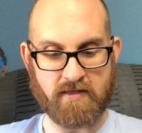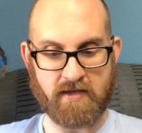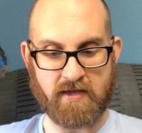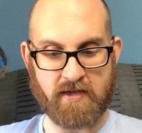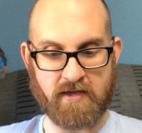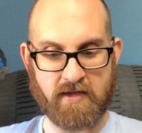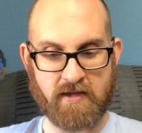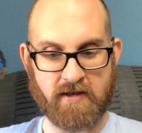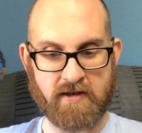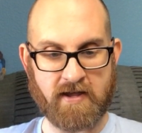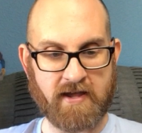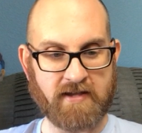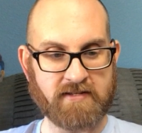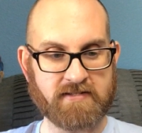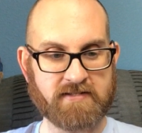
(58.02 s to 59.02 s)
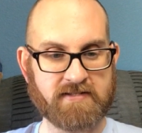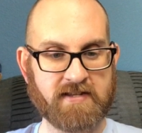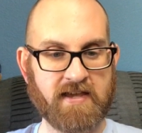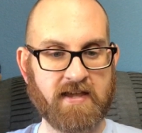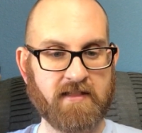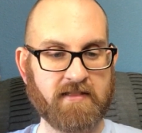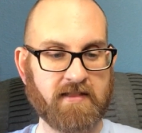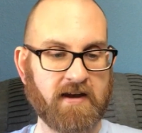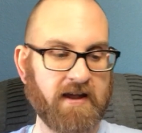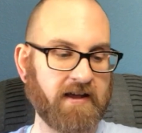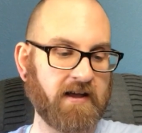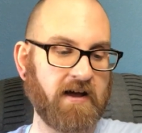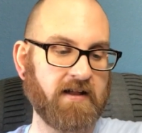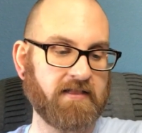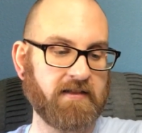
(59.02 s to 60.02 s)
the 19th, and I
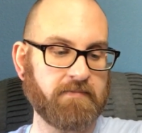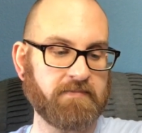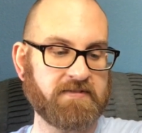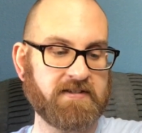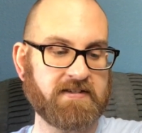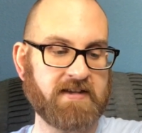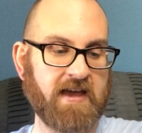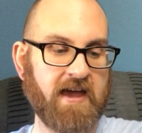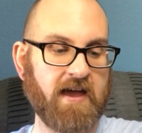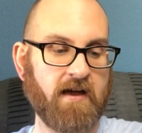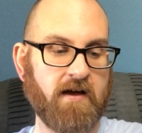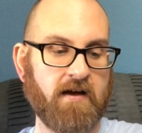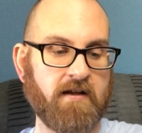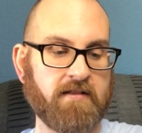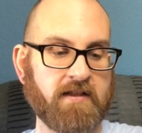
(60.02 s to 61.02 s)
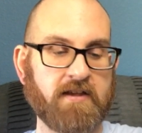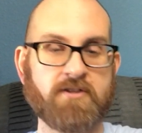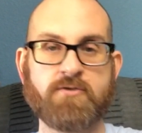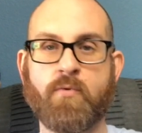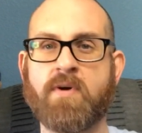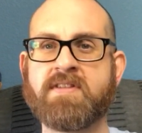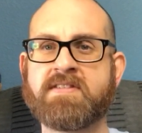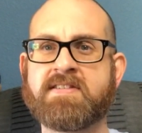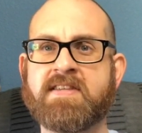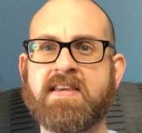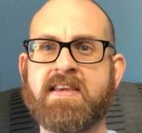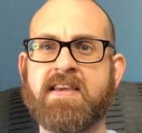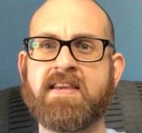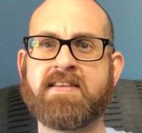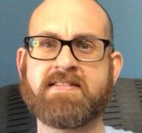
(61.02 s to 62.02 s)
got them today on the
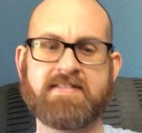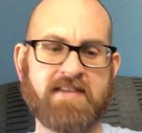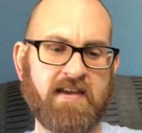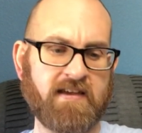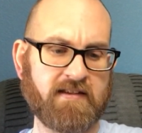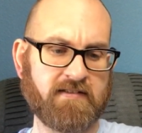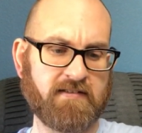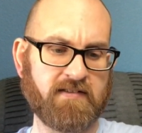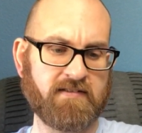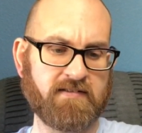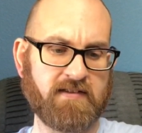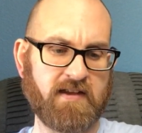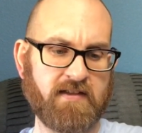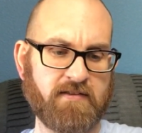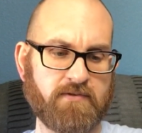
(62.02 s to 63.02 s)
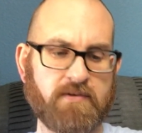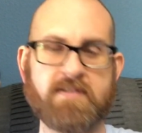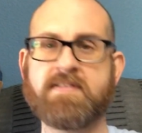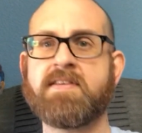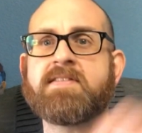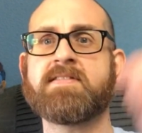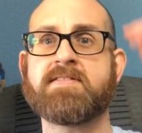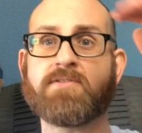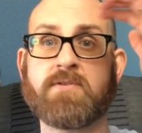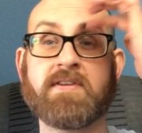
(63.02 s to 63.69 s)
26th. Is today the 26th?